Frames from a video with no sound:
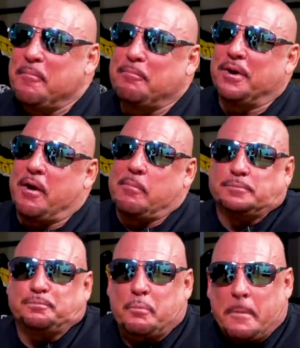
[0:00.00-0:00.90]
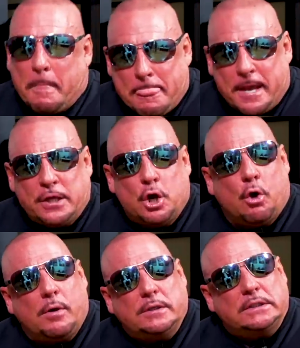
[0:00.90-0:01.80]
But you
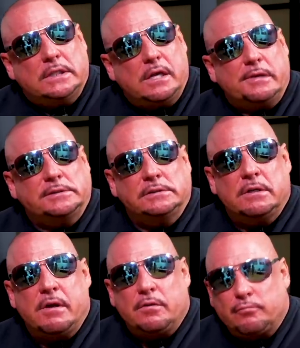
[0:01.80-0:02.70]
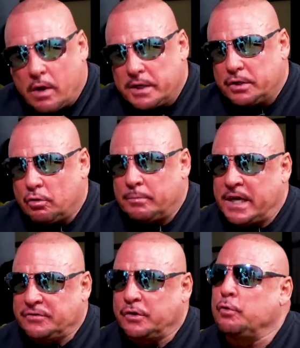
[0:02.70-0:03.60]
know, Ronnie Coleman
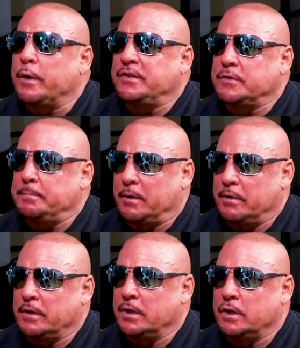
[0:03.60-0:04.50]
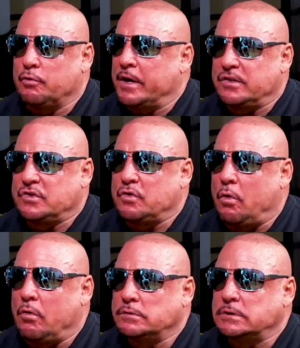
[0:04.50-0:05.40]
has a great spirit and a great
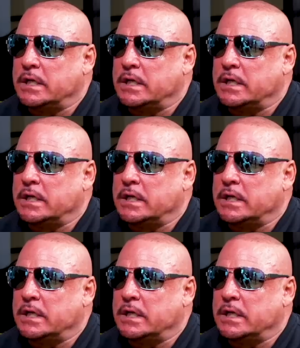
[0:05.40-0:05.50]
soul,